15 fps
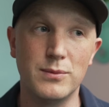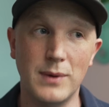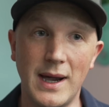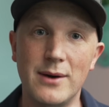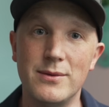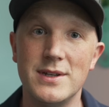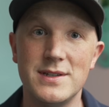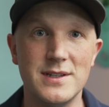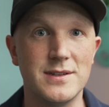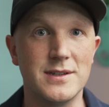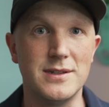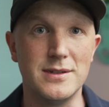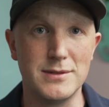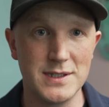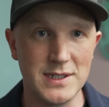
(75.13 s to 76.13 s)
wow, this is
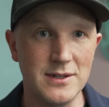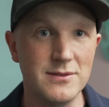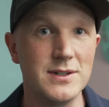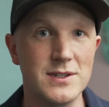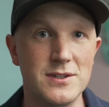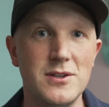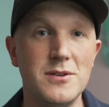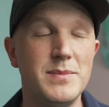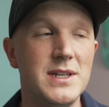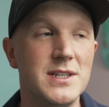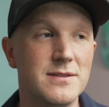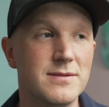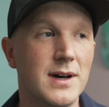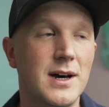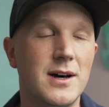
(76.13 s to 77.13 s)
a serious new
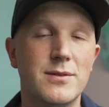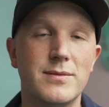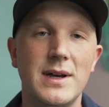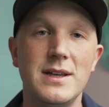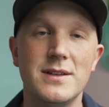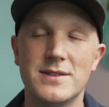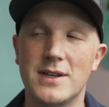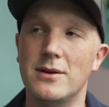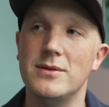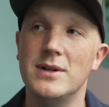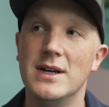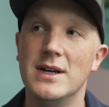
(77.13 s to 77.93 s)
piece of hardware, so